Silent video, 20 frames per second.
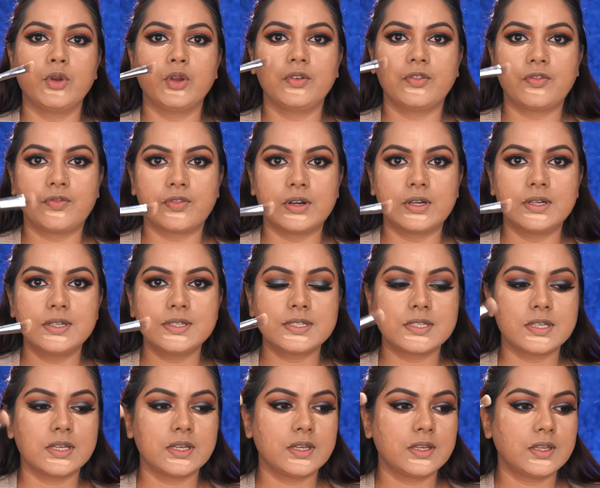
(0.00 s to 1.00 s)

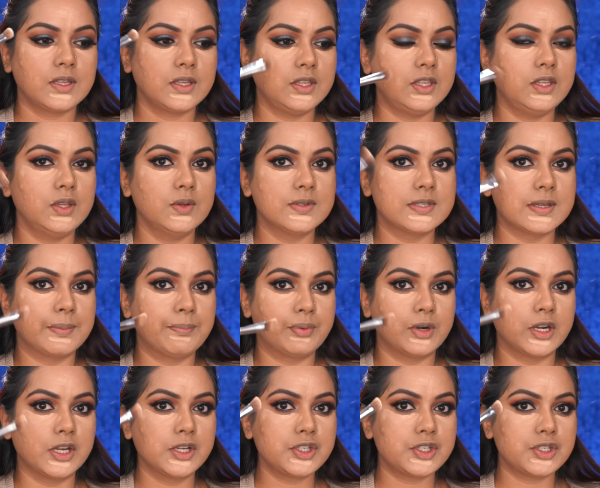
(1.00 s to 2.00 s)
first use a
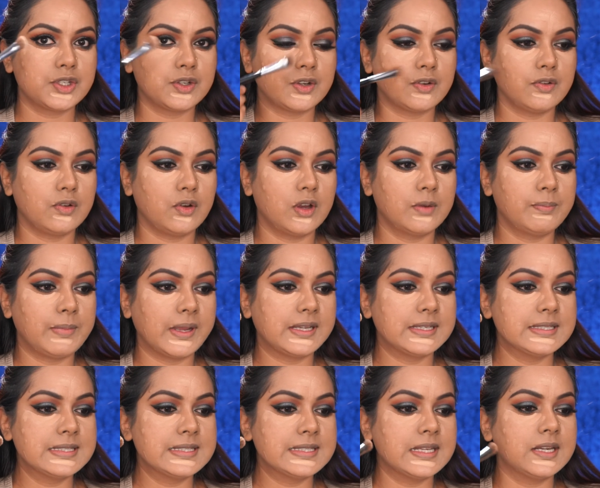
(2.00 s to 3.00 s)
brush on my
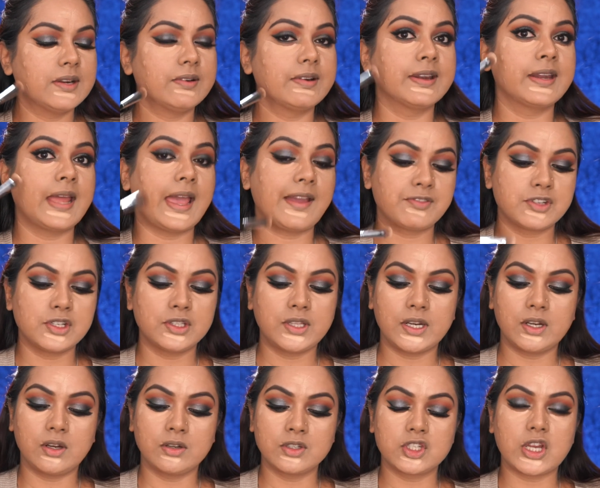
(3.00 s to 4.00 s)
concealer, and after
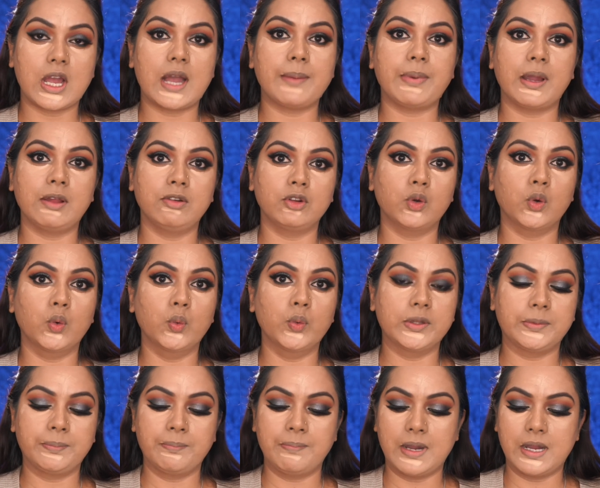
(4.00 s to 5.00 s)
that on top I'll go
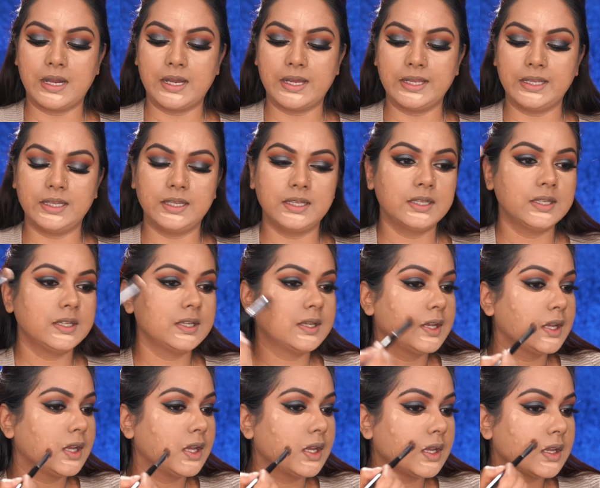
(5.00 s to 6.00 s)
with my
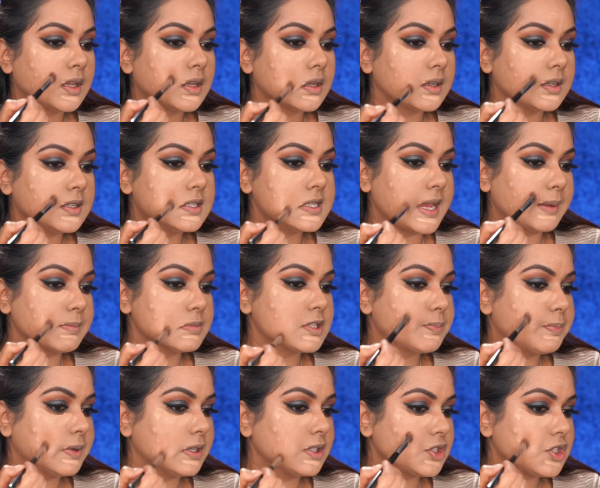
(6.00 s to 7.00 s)
damp
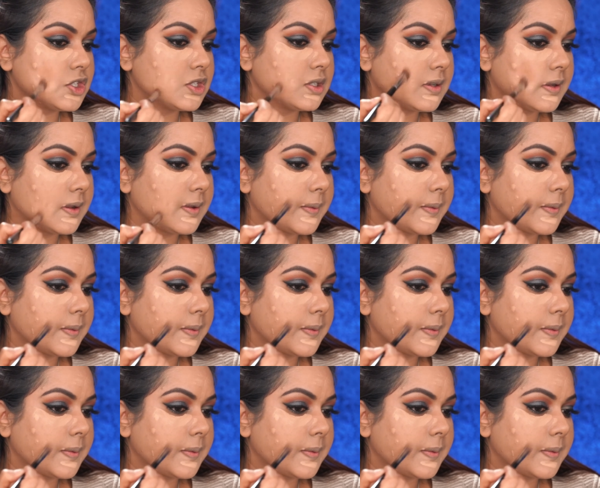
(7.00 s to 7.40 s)
sponge.